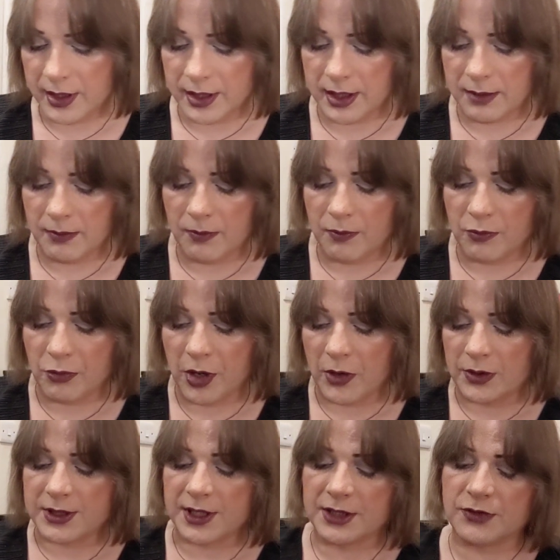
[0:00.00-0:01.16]
the
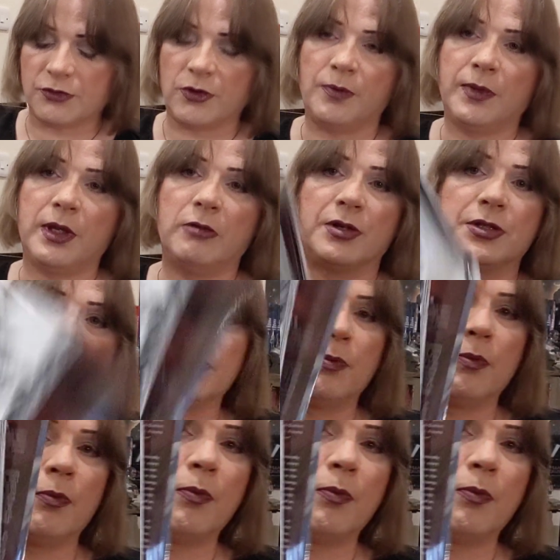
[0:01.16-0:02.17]
process from the original